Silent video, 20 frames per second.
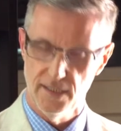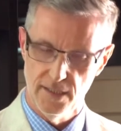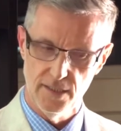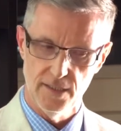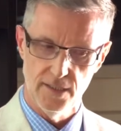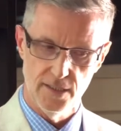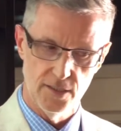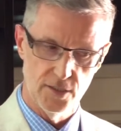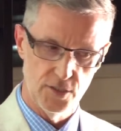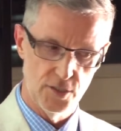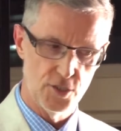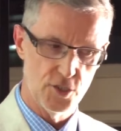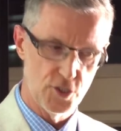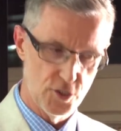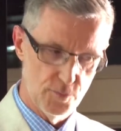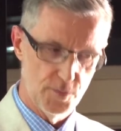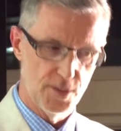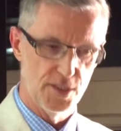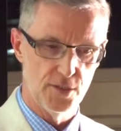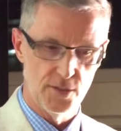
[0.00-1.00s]
you know, you
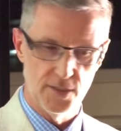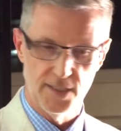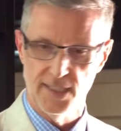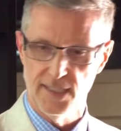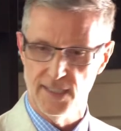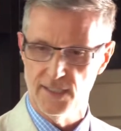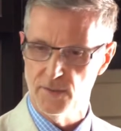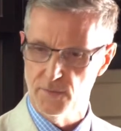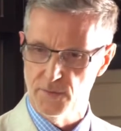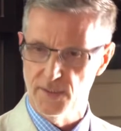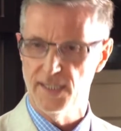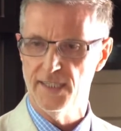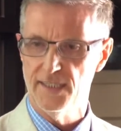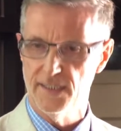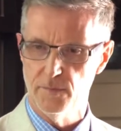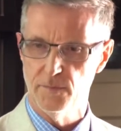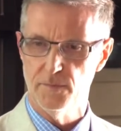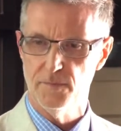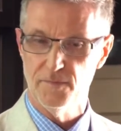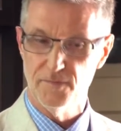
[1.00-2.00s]
should be doing it in a way
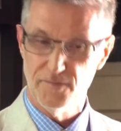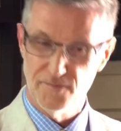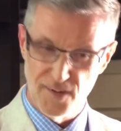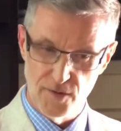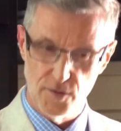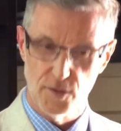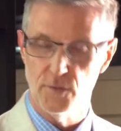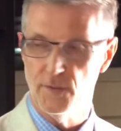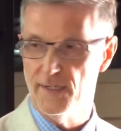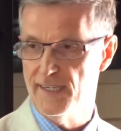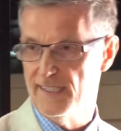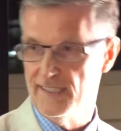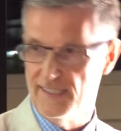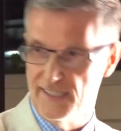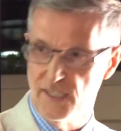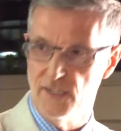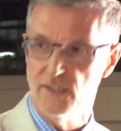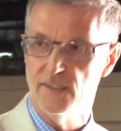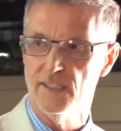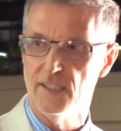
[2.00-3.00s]
that very quickly
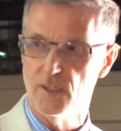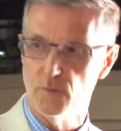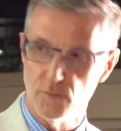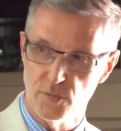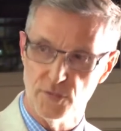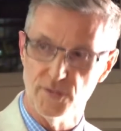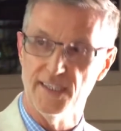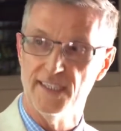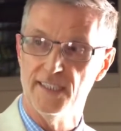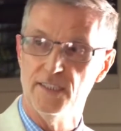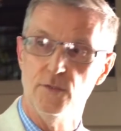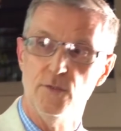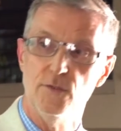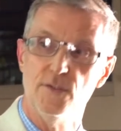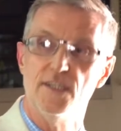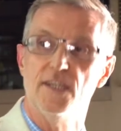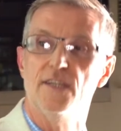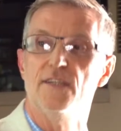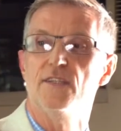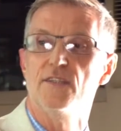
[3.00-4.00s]
early on precludes
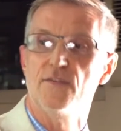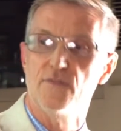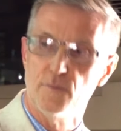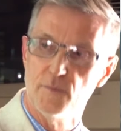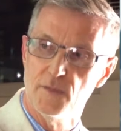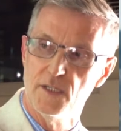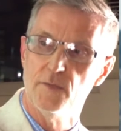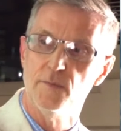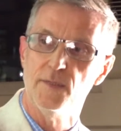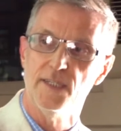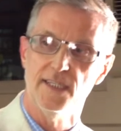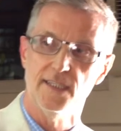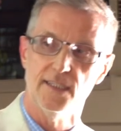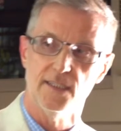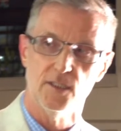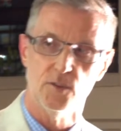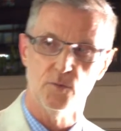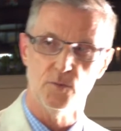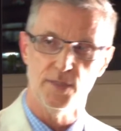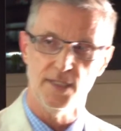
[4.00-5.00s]
others from coming in
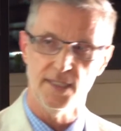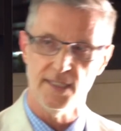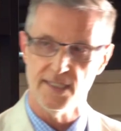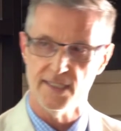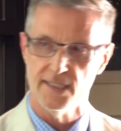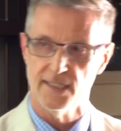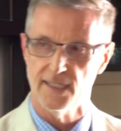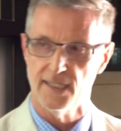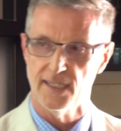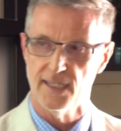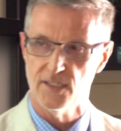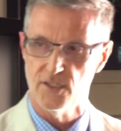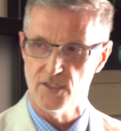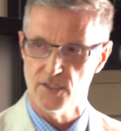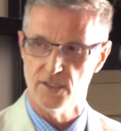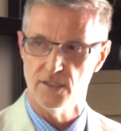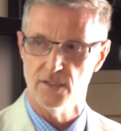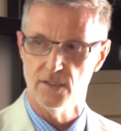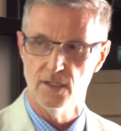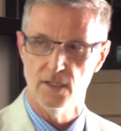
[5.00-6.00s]
and competing
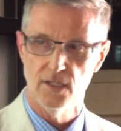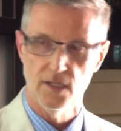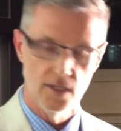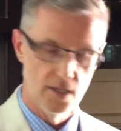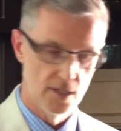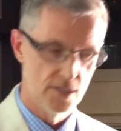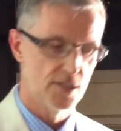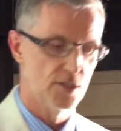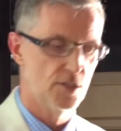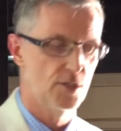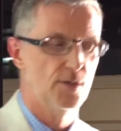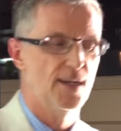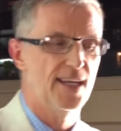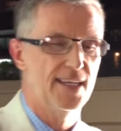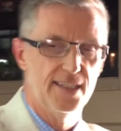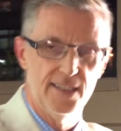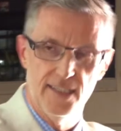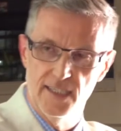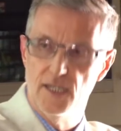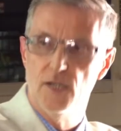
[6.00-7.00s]
against you. So you
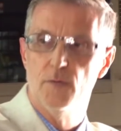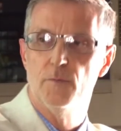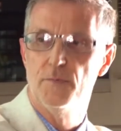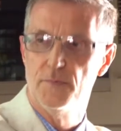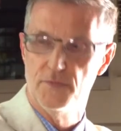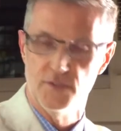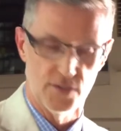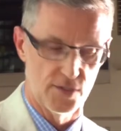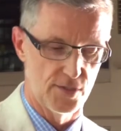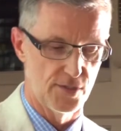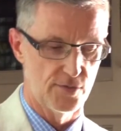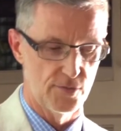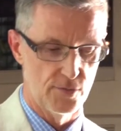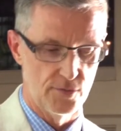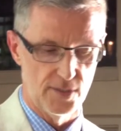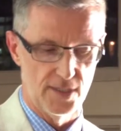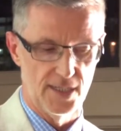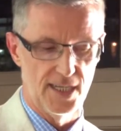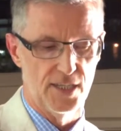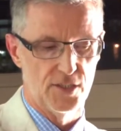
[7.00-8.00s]
end up just through
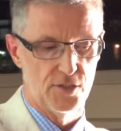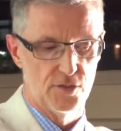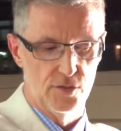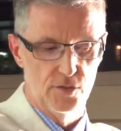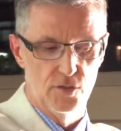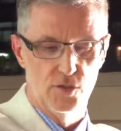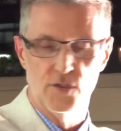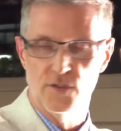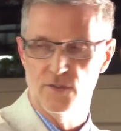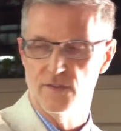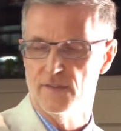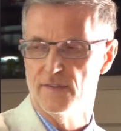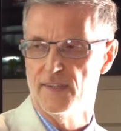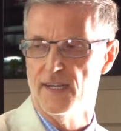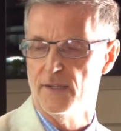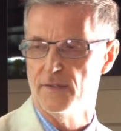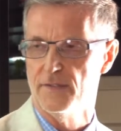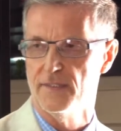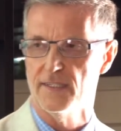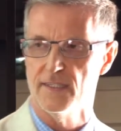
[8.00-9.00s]
the natural order of
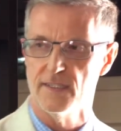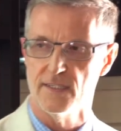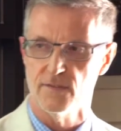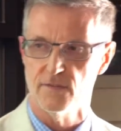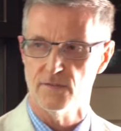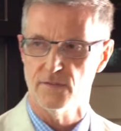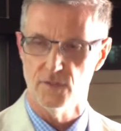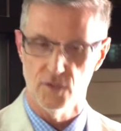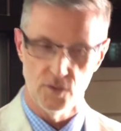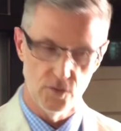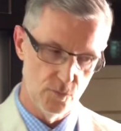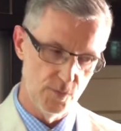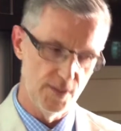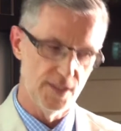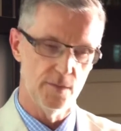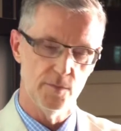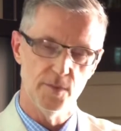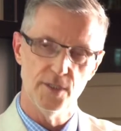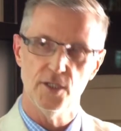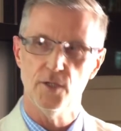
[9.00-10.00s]
how things unfold with
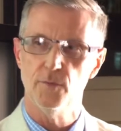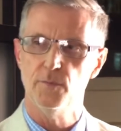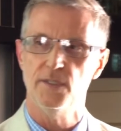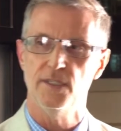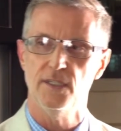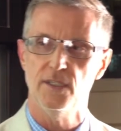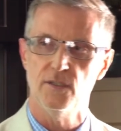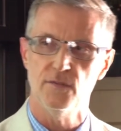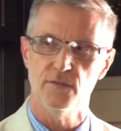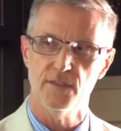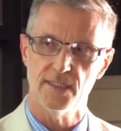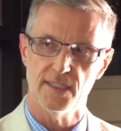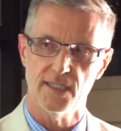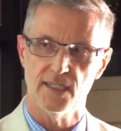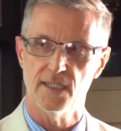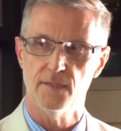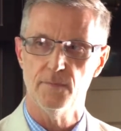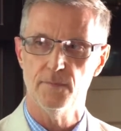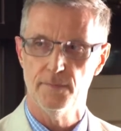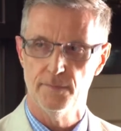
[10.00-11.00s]
a monopoly over
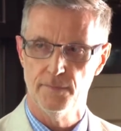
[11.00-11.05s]
time.